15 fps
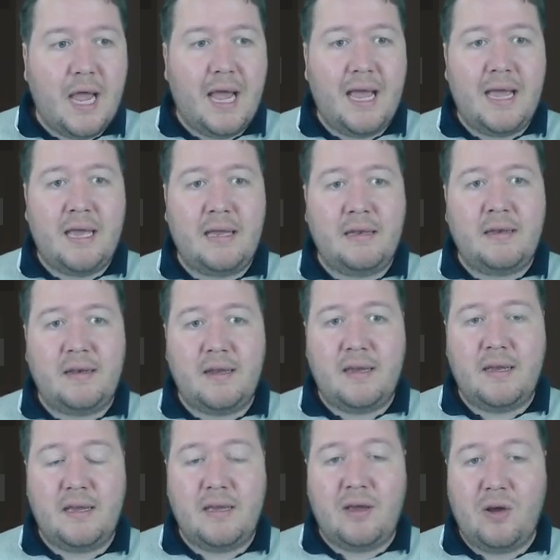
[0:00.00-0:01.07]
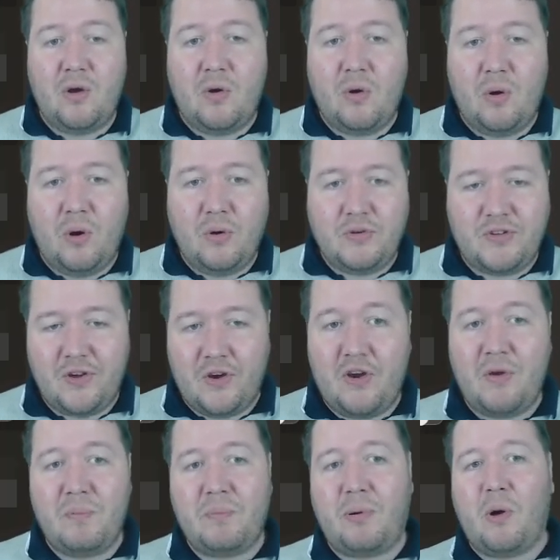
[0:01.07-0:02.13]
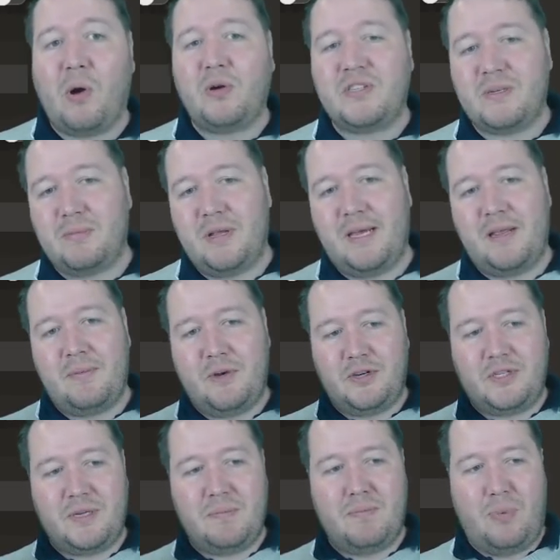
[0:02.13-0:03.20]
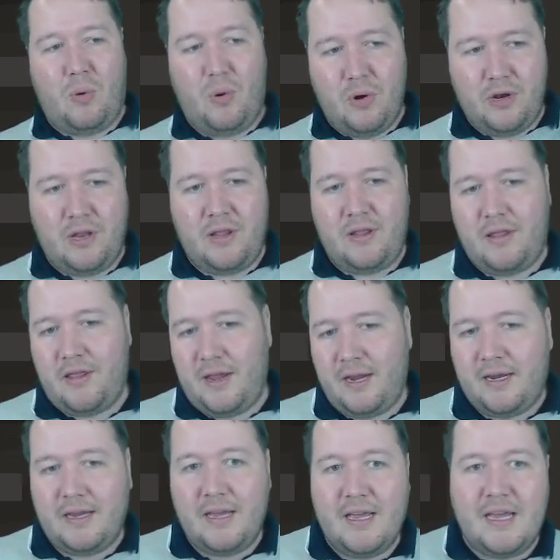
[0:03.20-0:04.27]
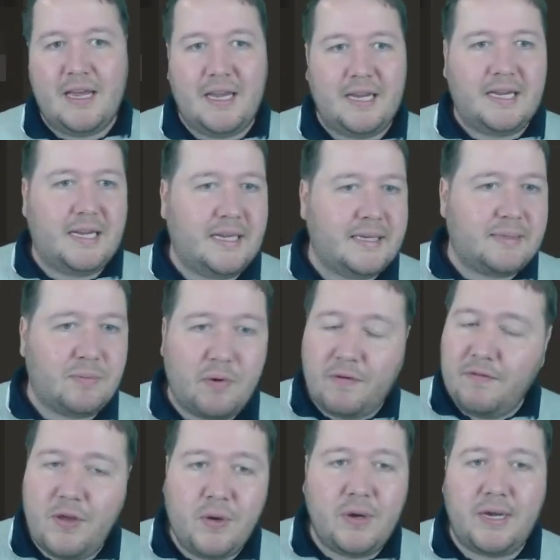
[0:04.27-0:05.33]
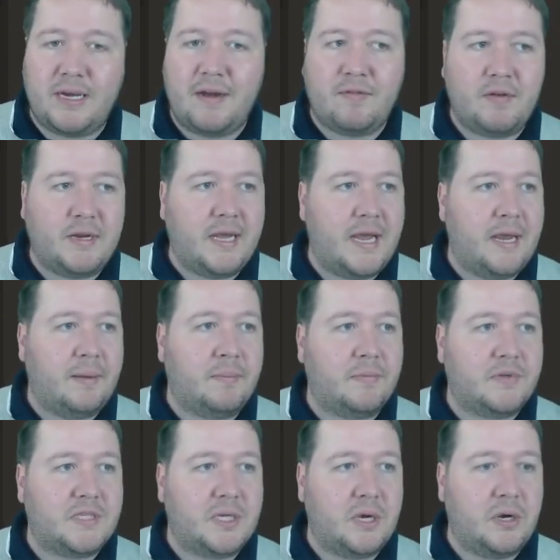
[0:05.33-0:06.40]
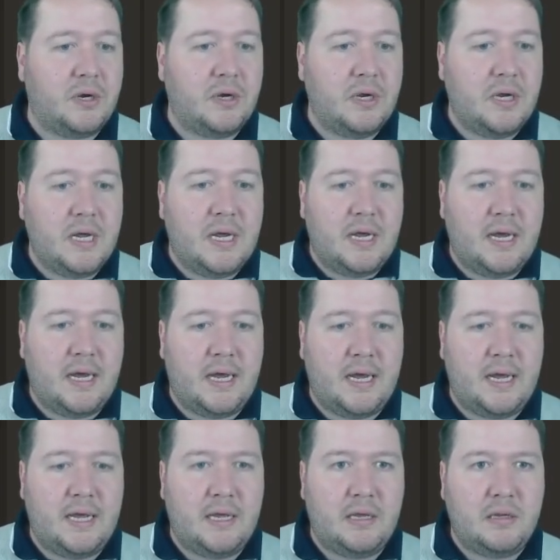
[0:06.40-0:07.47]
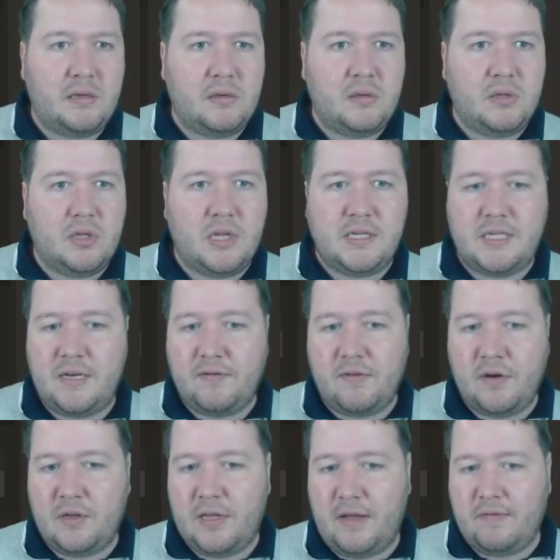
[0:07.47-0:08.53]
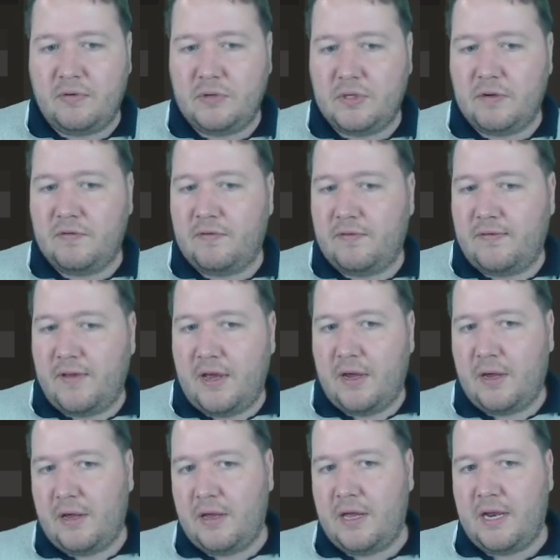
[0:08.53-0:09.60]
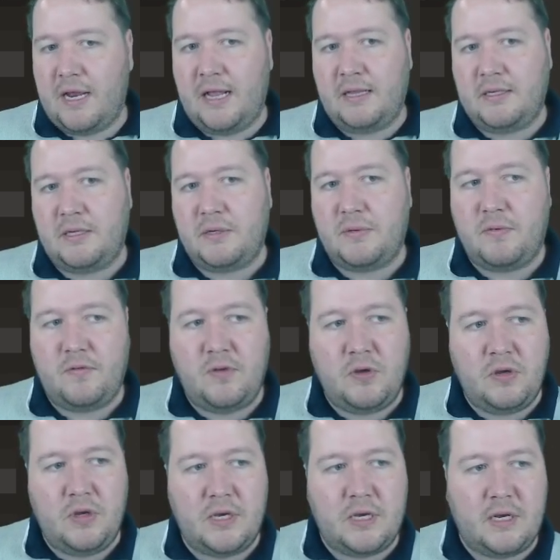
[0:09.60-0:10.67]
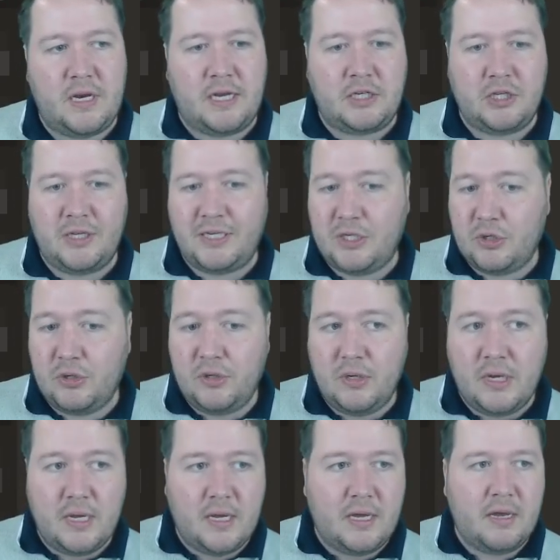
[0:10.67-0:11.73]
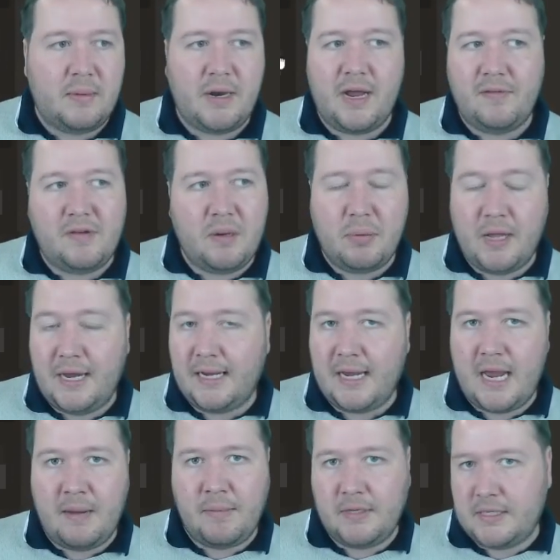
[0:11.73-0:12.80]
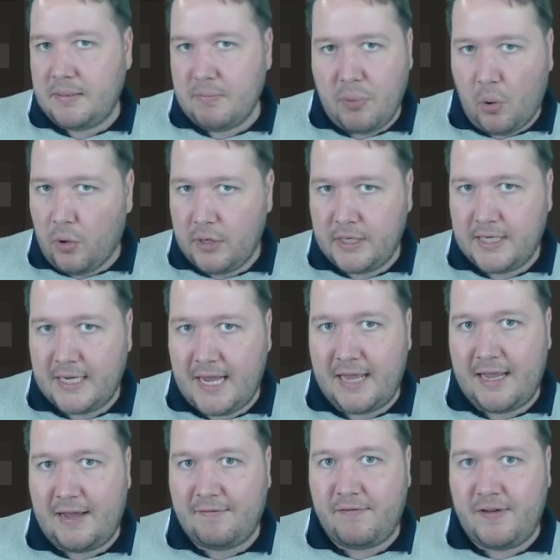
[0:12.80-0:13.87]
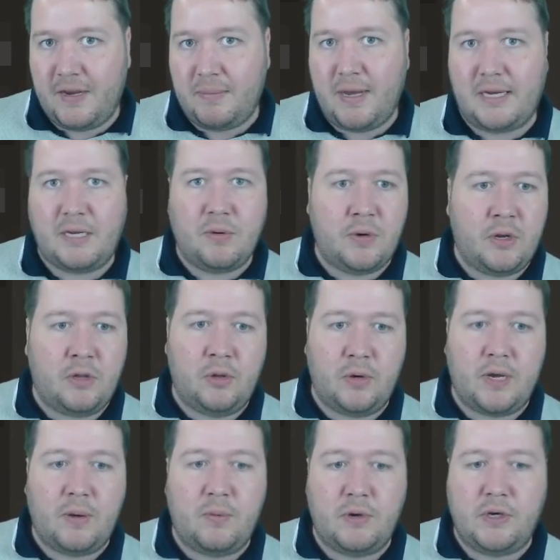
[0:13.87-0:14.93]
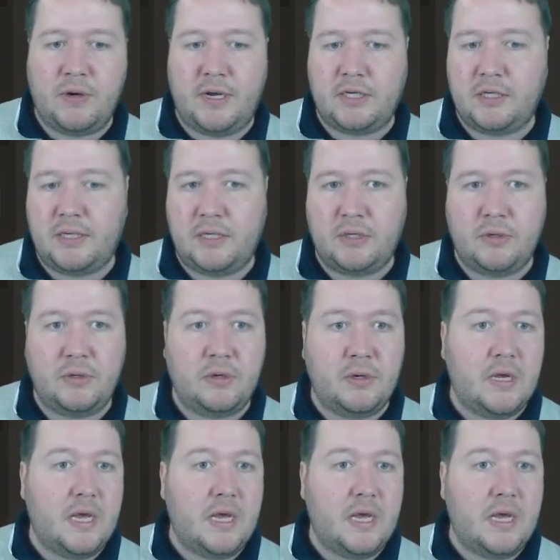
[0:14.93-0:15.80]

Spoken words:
And also, possibly the most important thing is reviewing every game. So there's different levels of analysis review you can actually do. But after you play a game, it's important to get that feedback. You want to look at what you actually do.